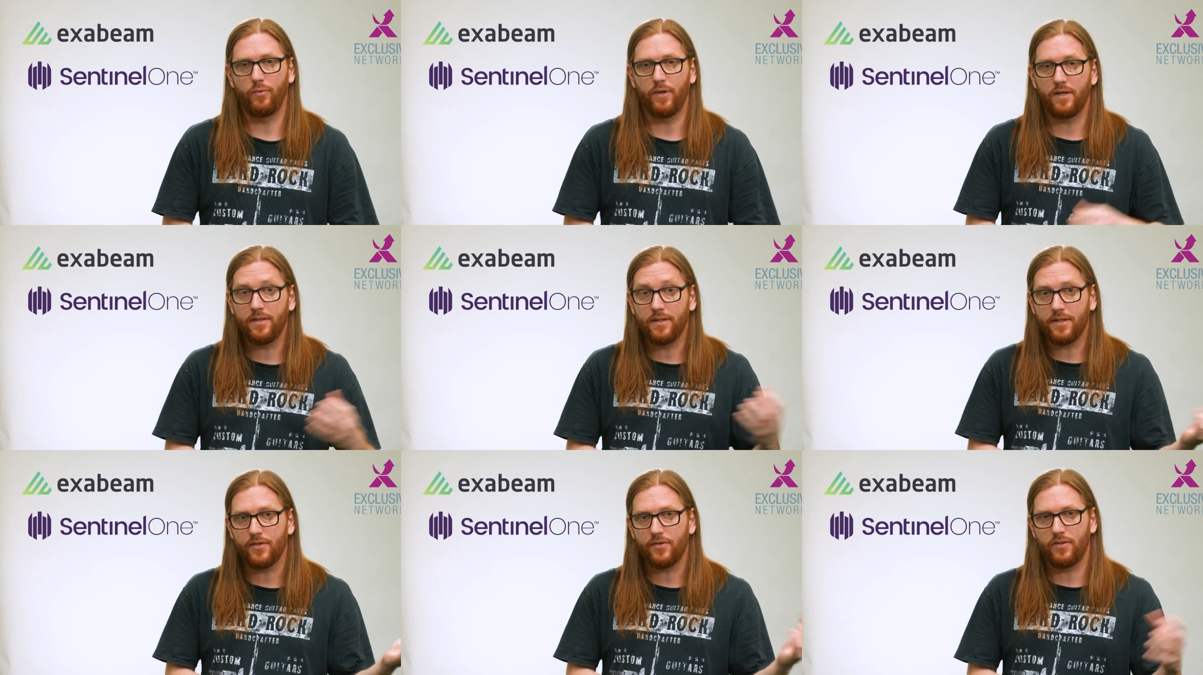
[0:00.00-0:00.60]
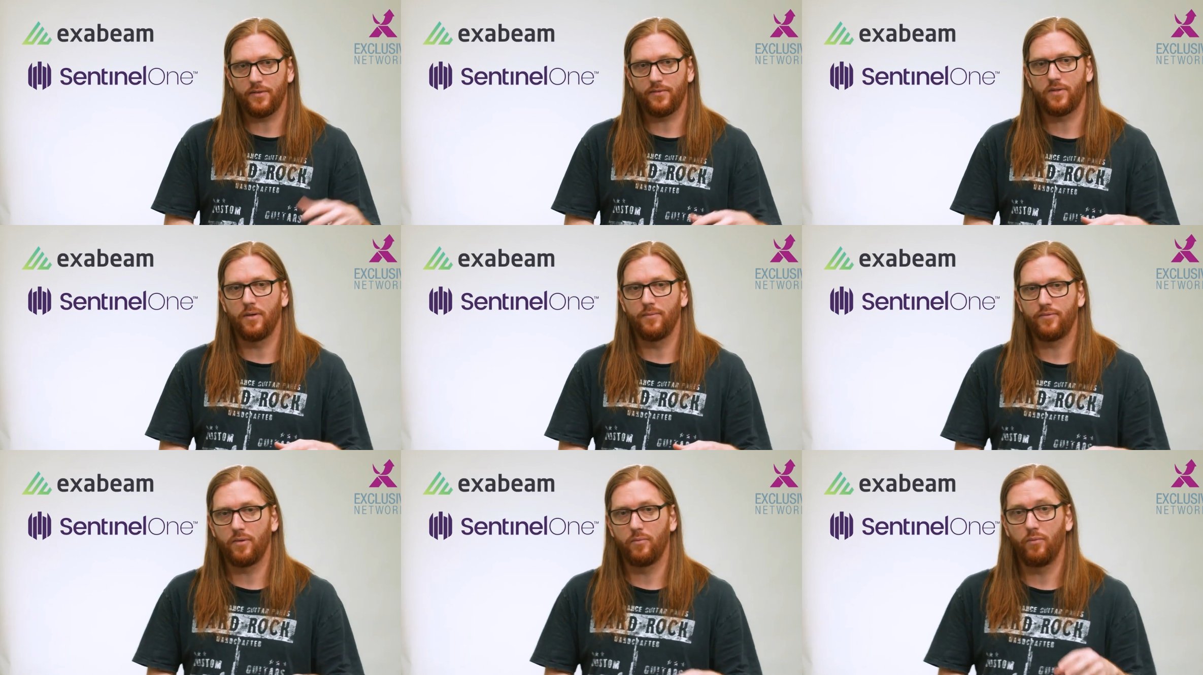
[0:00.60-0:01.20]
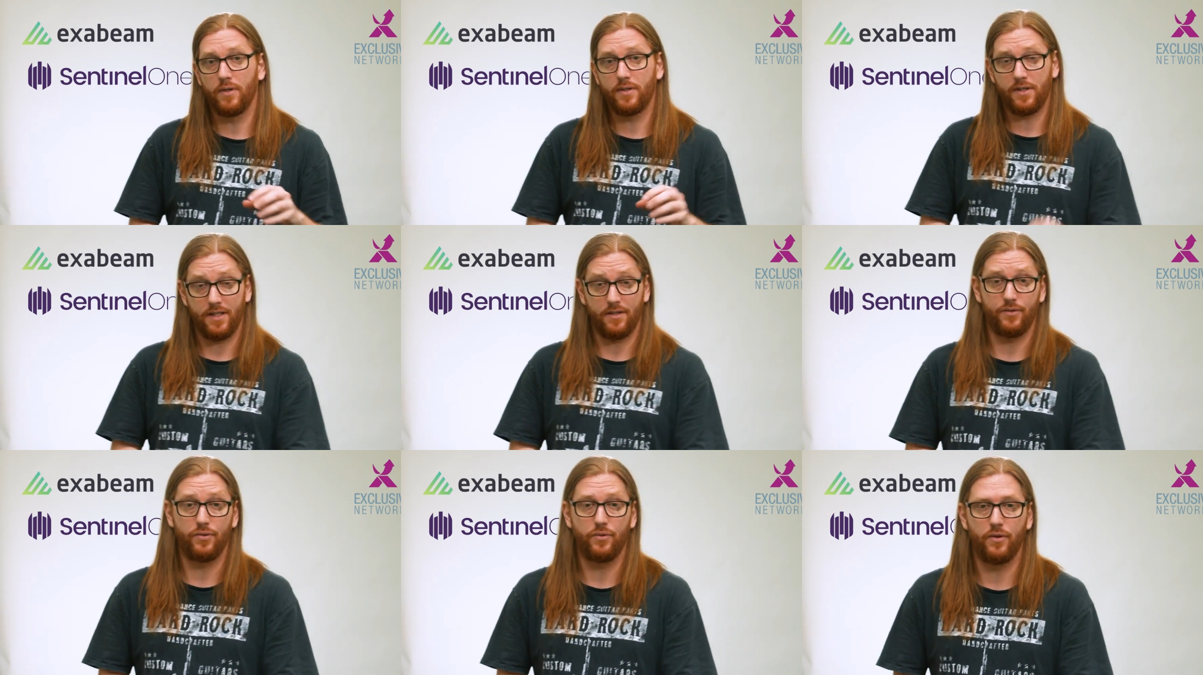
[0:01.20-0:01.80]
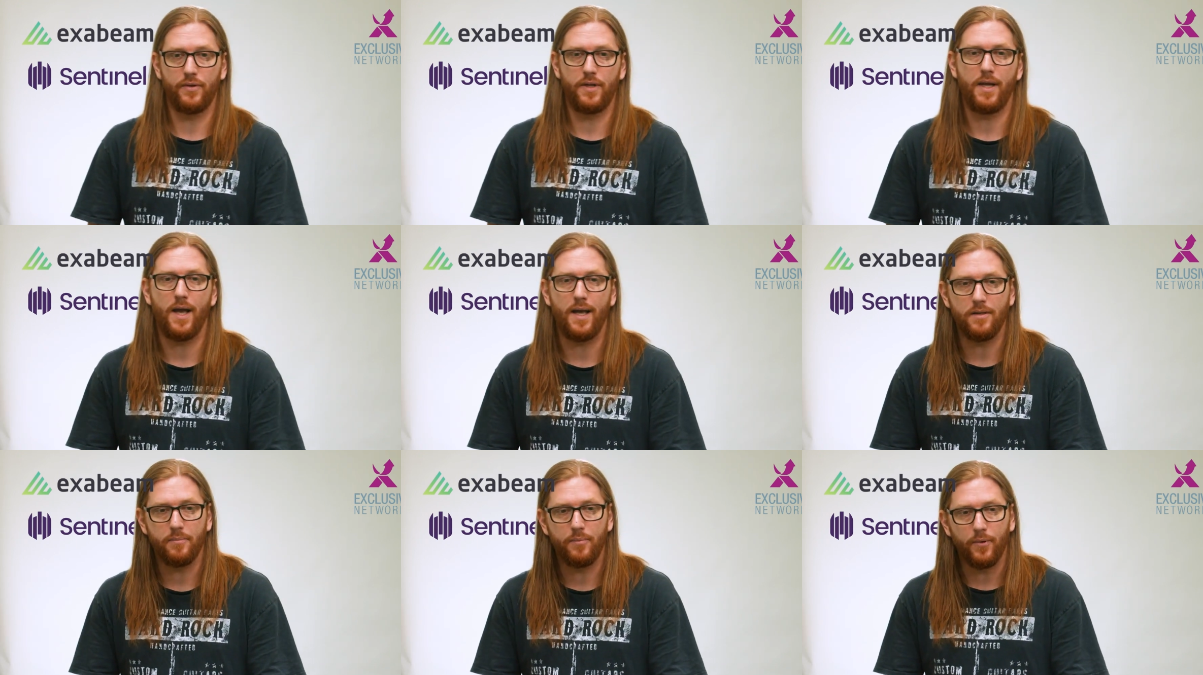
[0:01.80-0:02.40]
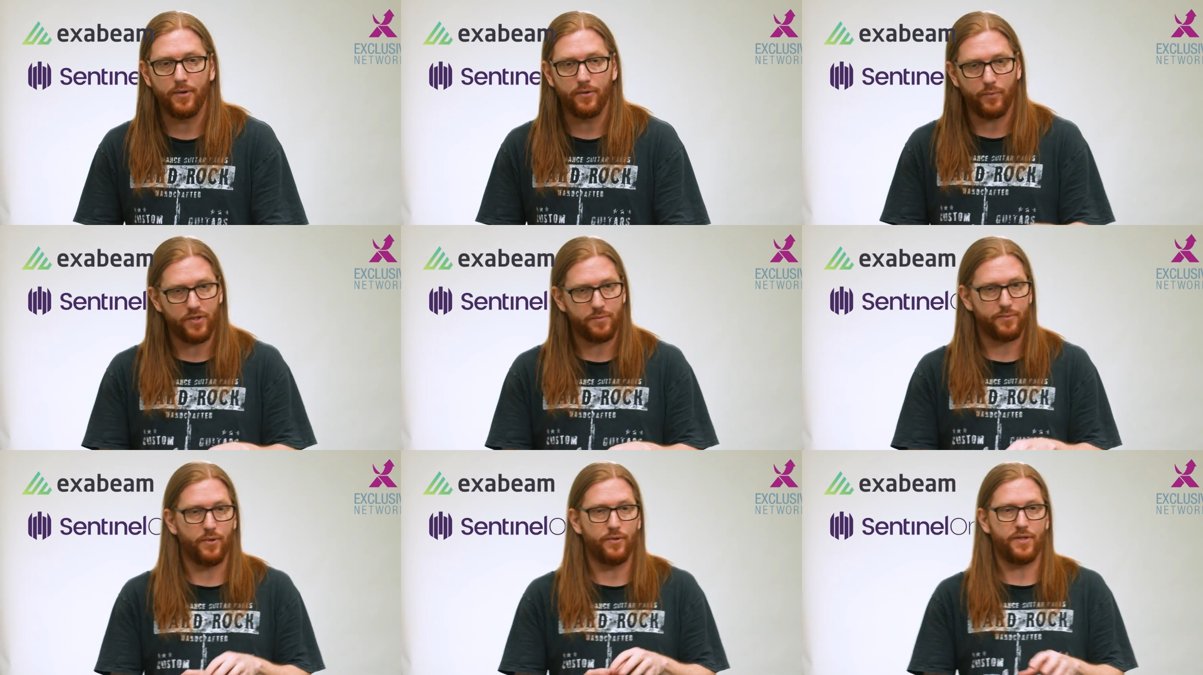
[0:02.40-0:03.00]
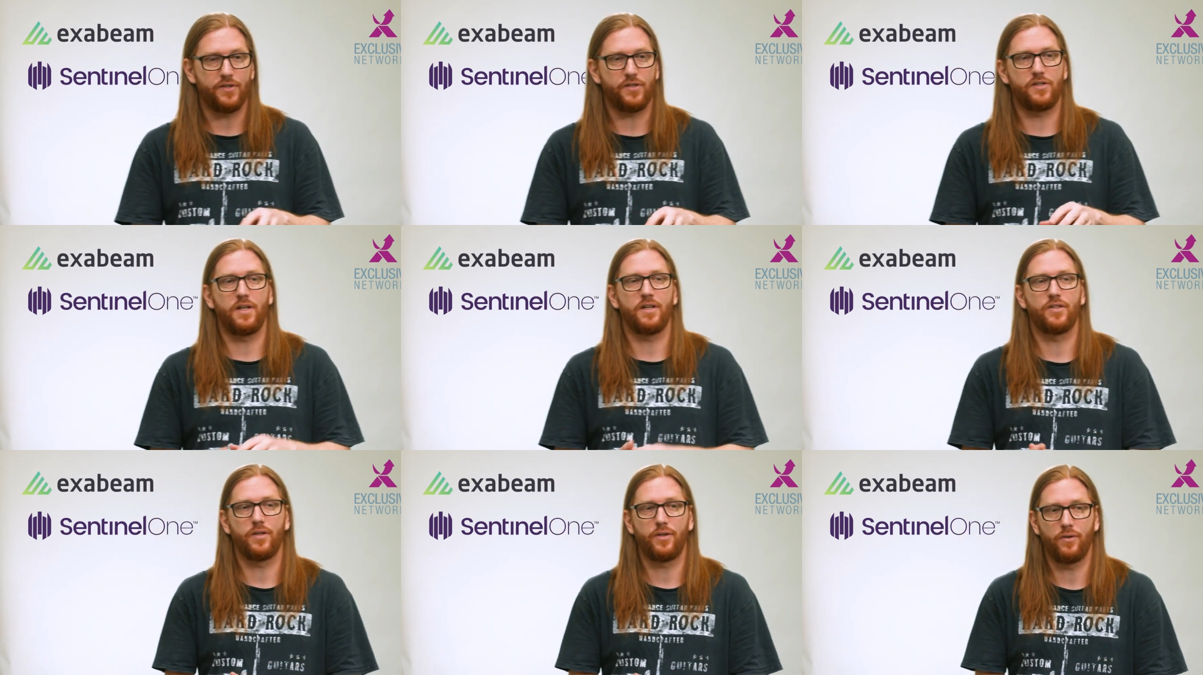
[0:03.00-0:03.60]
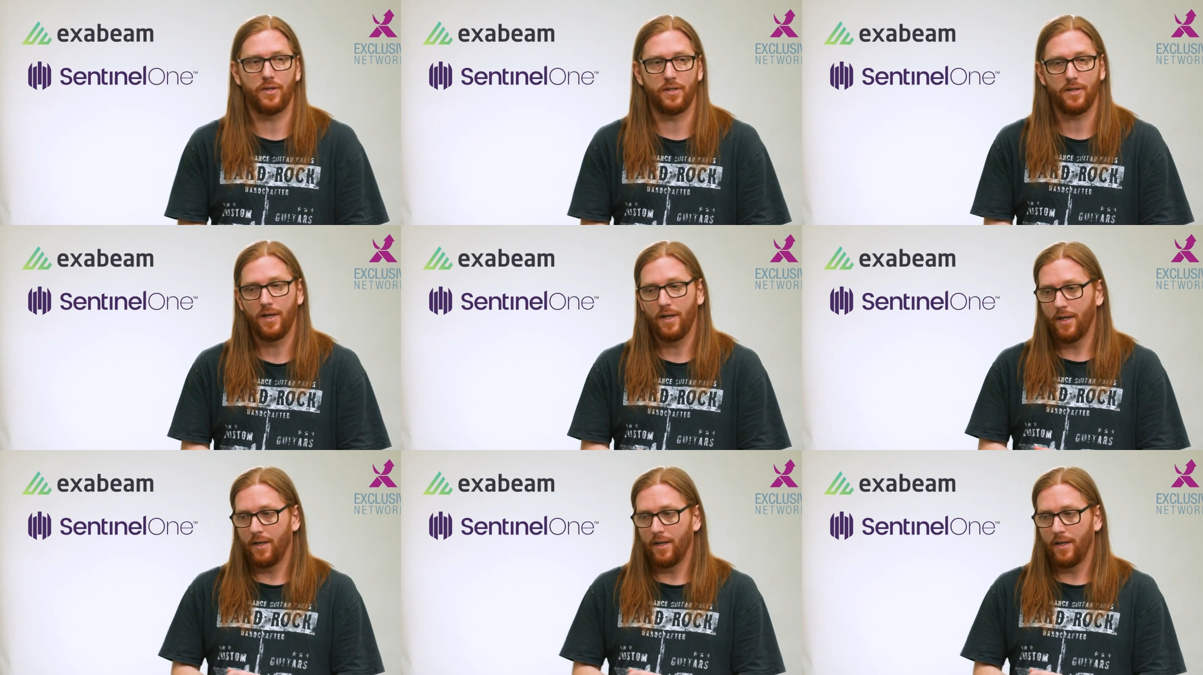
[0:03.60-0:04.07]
Where did this stuff come from? What did it do on the endpoint? Which process is executed?